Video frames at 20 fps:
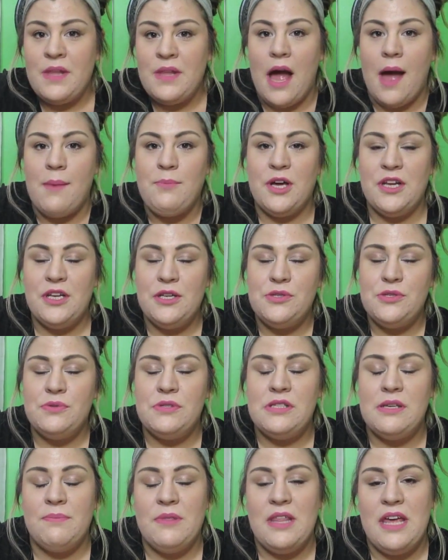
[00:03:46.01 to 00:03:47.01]
I'm gonna do
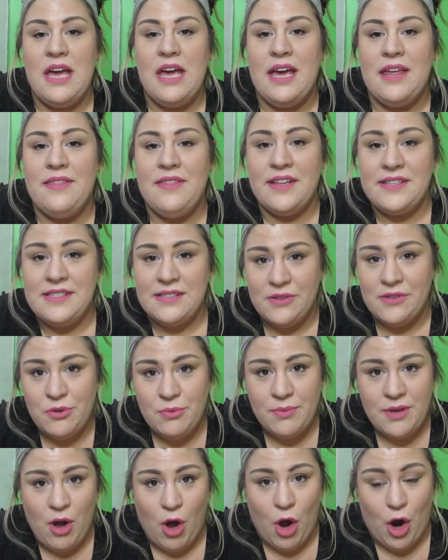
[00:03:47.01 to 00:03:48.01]
something that's a
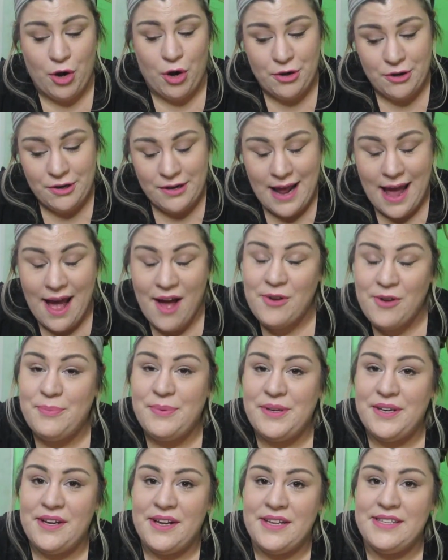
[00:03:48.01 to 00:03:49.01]
little bit harder now
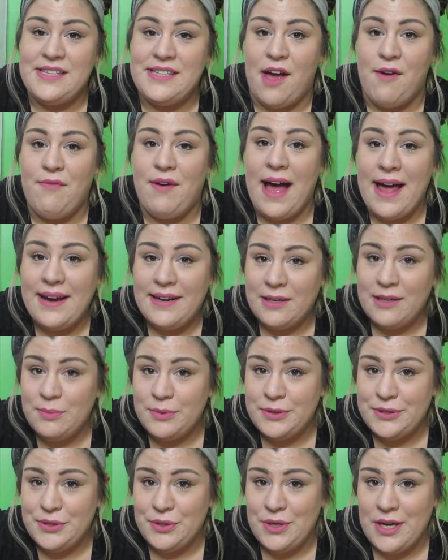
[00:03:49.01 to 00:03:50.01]
because I've had a
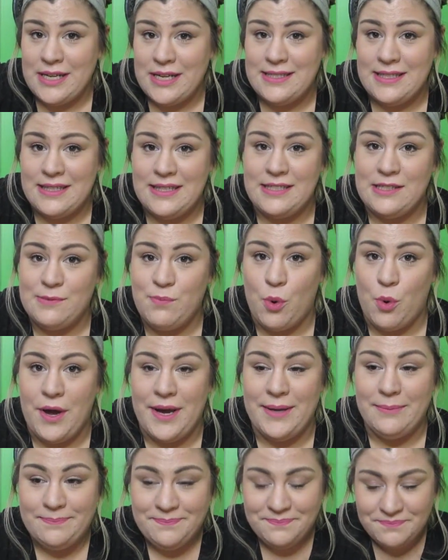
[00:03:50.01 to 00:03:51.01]
couple of drinks at this
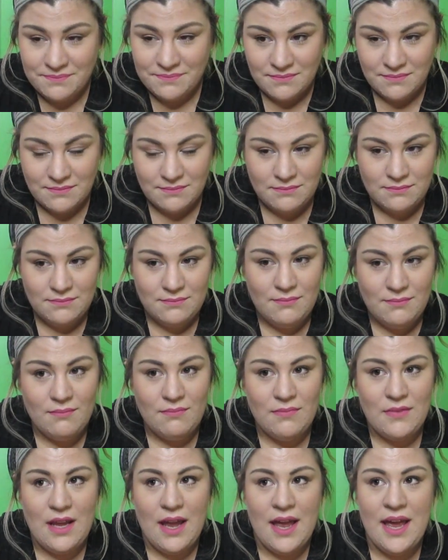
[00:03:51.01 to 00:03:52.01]
point,
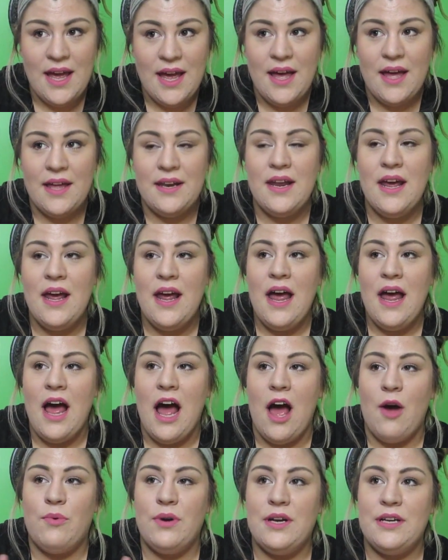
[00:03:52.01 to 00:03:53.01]
and
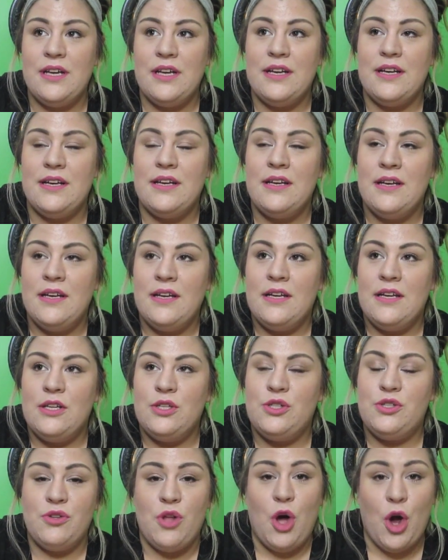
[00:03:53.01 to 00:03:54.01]
I want to
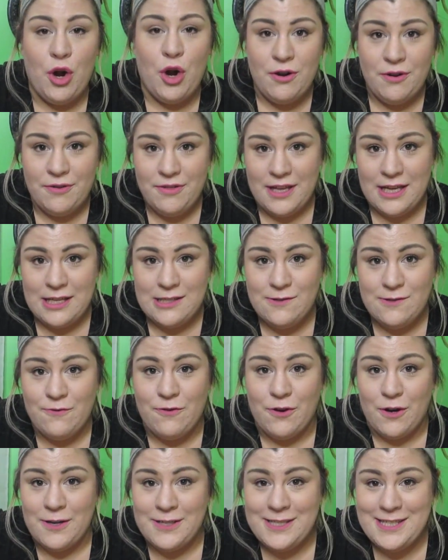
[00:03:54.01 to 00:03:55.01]
do the harder things
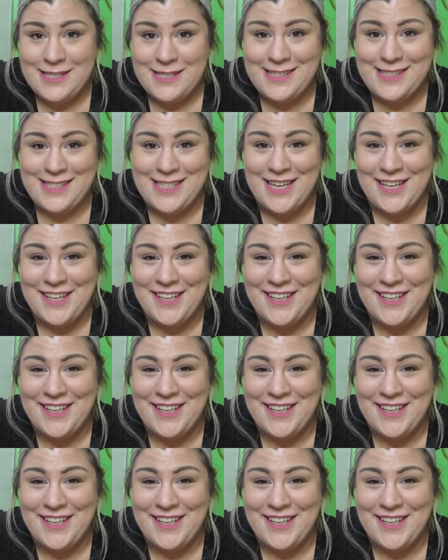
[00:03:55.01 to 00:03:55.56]
first.